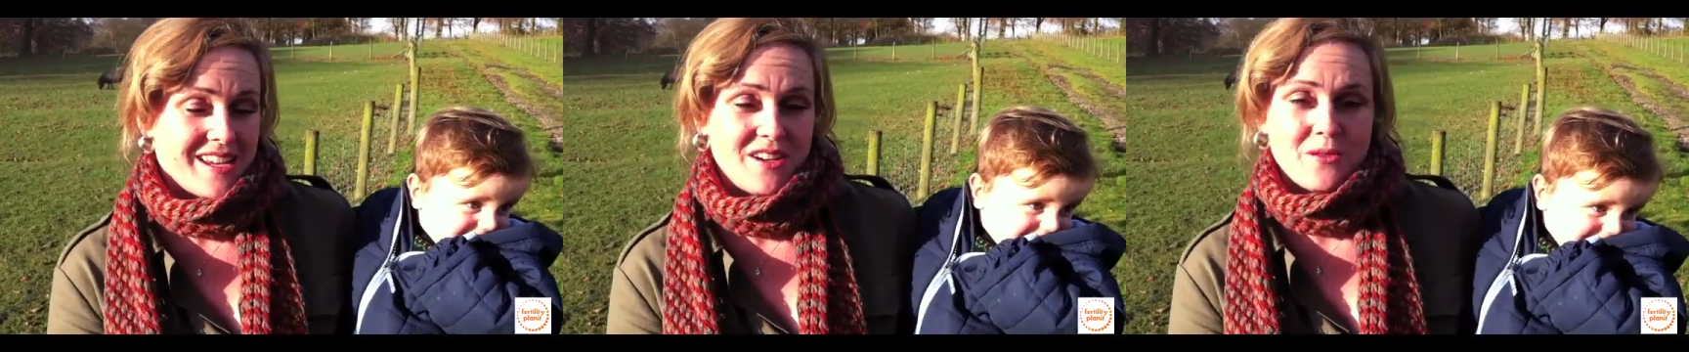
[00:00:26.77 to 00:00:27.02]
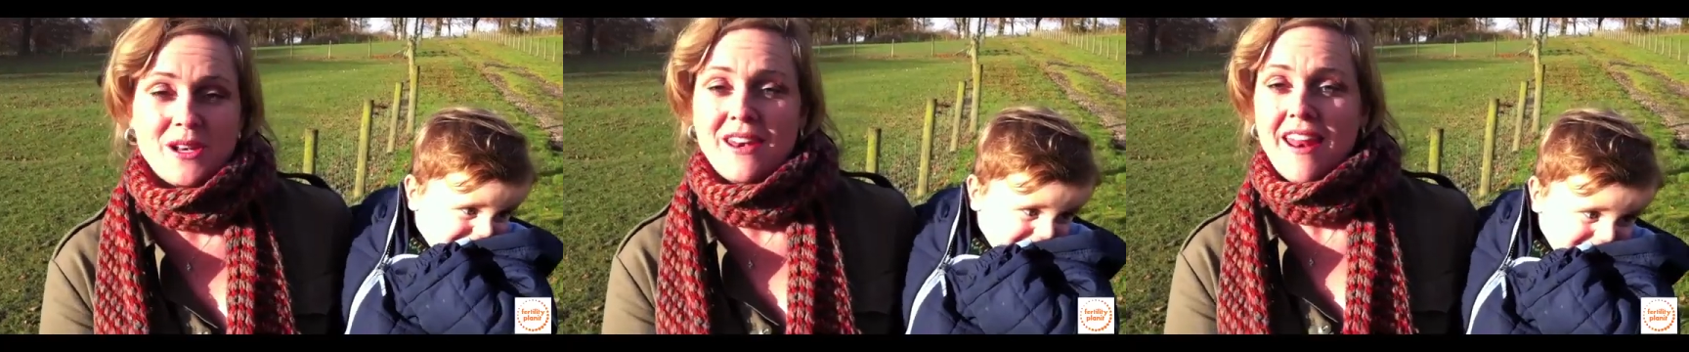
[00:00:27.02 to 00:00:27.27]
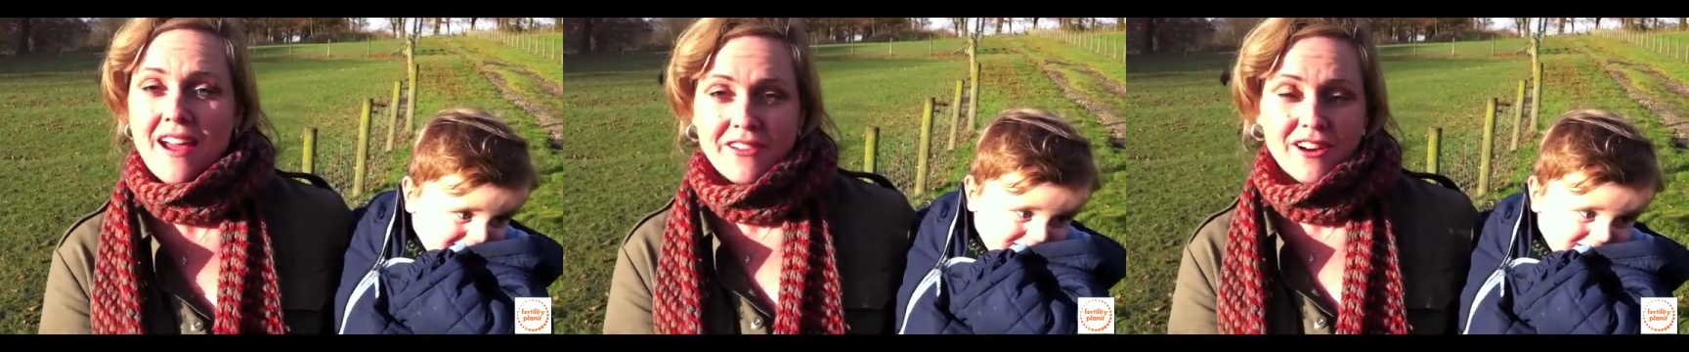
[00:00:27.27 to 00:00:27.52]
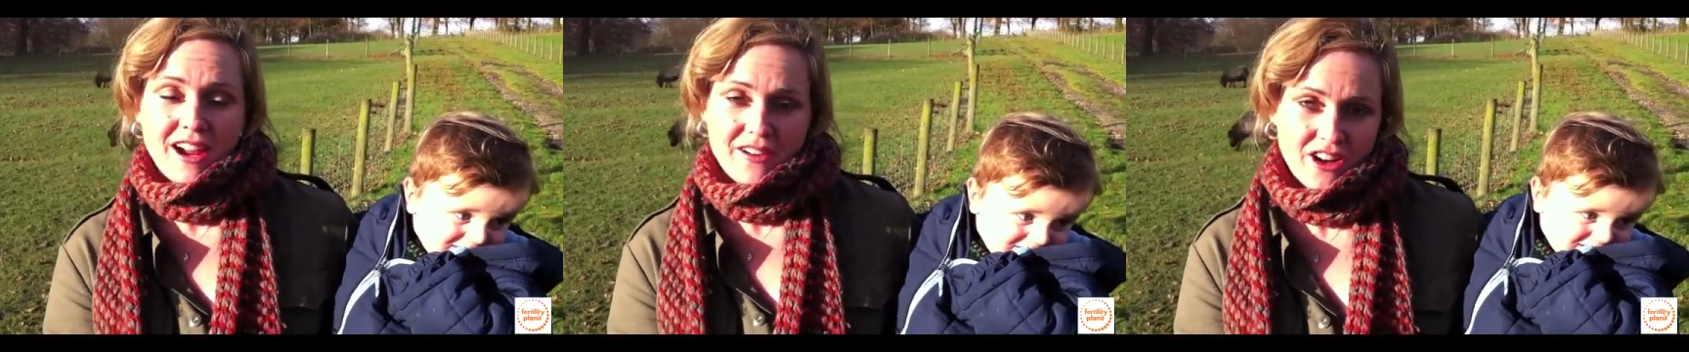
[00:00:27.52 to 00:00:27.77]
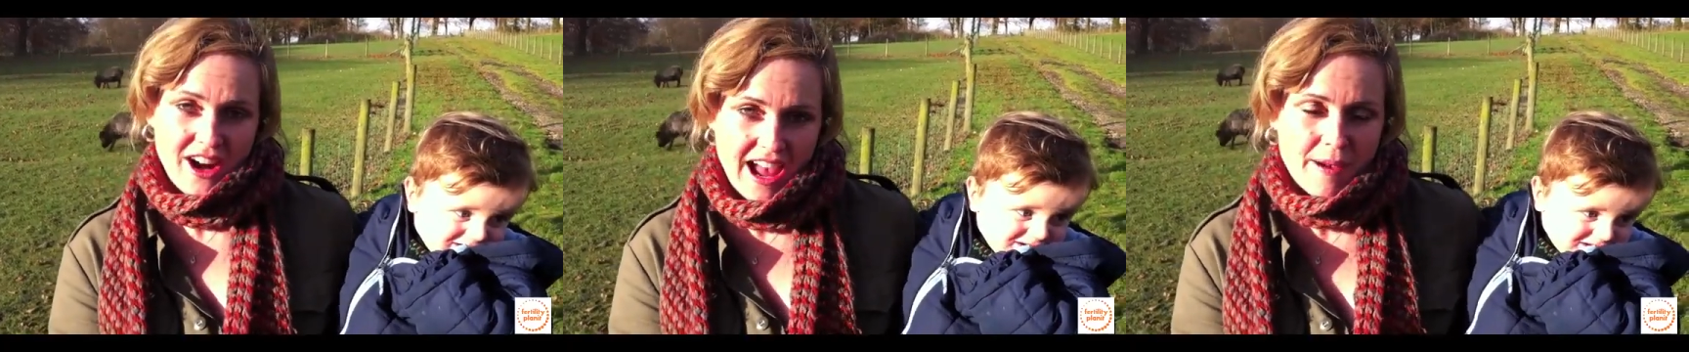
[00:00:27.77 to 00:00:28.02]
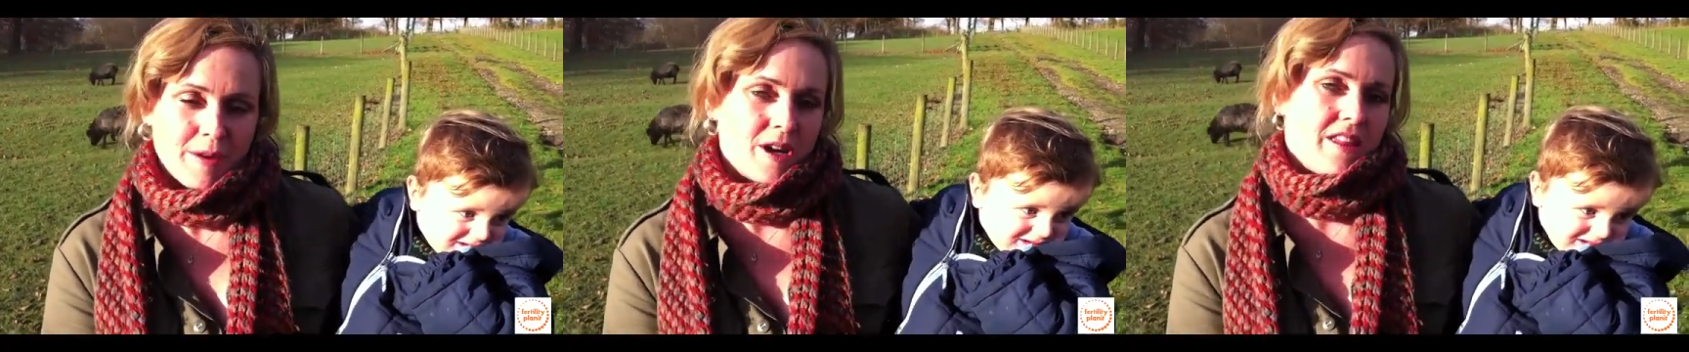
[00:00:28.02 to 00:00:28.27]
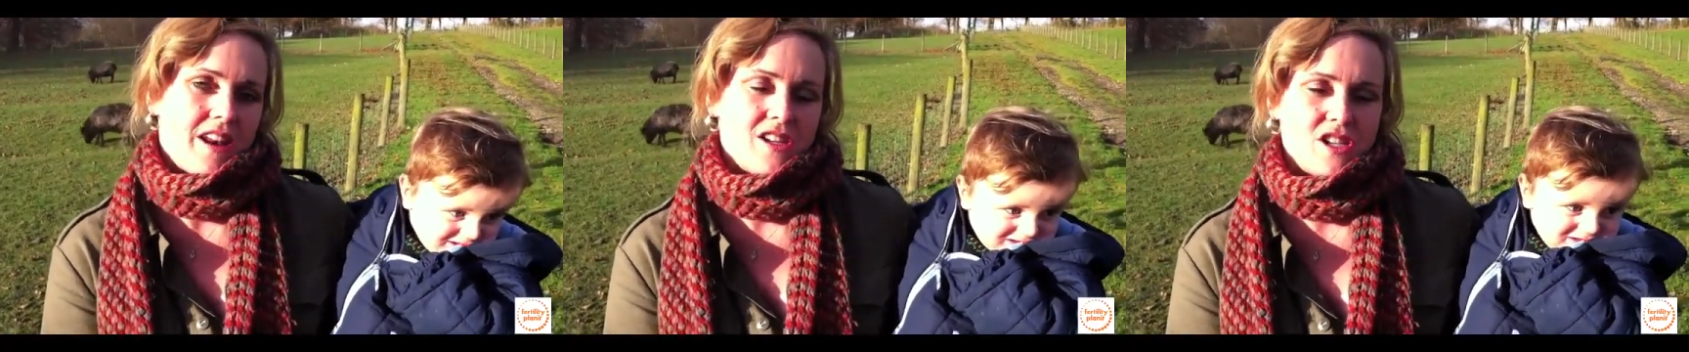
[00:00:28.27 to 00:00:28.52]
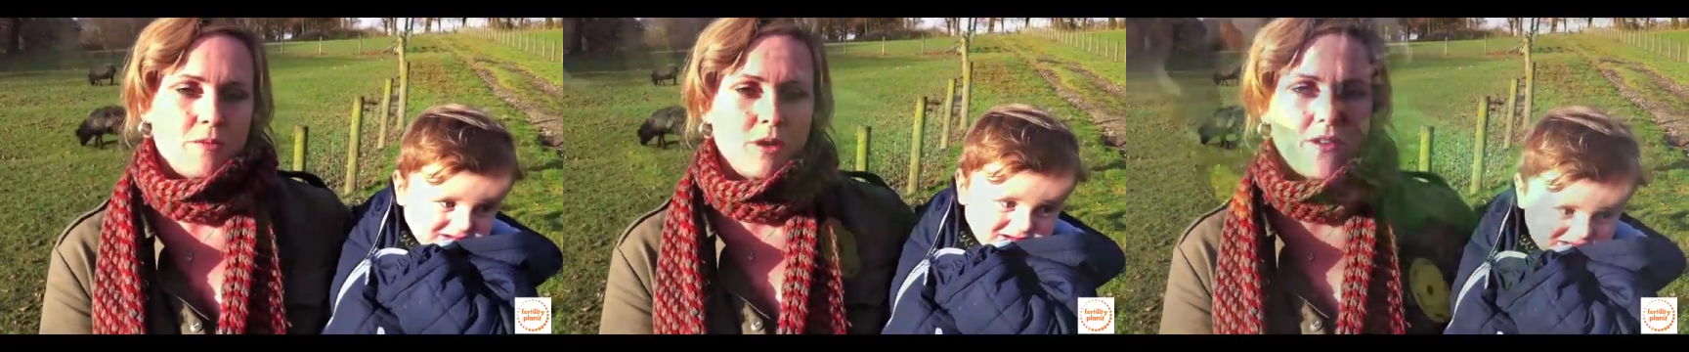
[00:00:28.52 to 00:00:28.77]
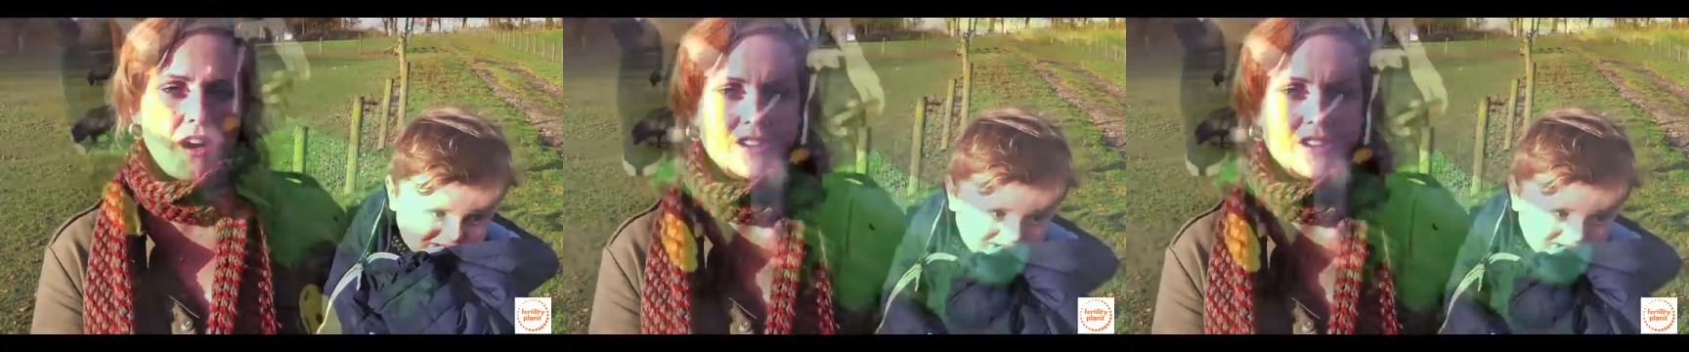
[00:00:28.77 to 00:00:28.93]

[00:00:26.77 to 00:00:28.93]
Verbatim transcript: and said it would never ever happen and that I should move